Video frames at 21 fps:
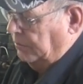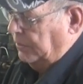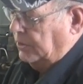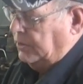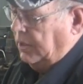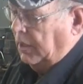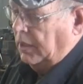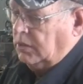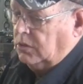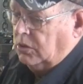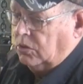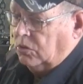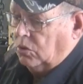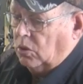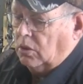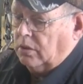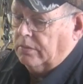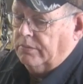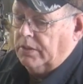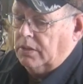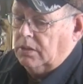Besides, the
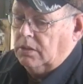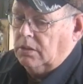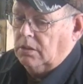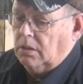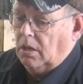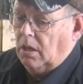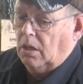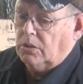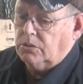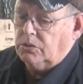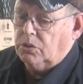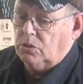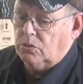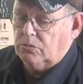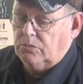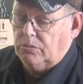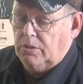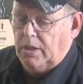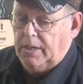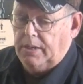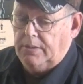torque converter also
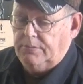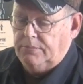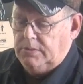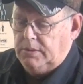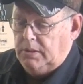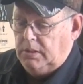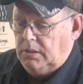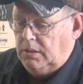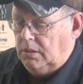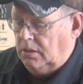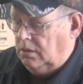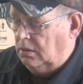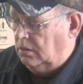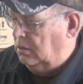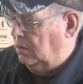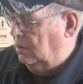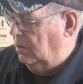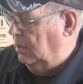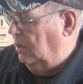drives the